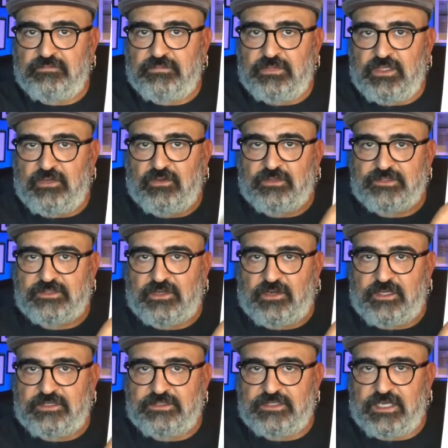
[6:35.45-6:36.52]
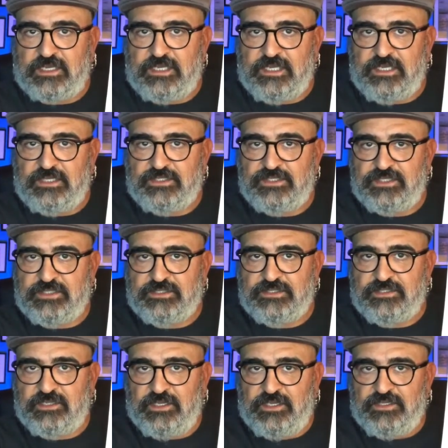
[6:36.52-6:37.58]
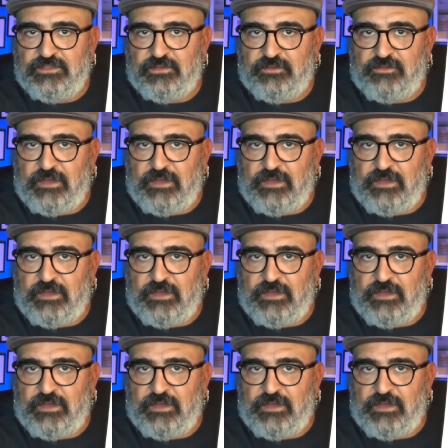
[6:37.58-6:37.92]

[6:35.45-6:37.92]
Well, sorry, it's not inch, it's 25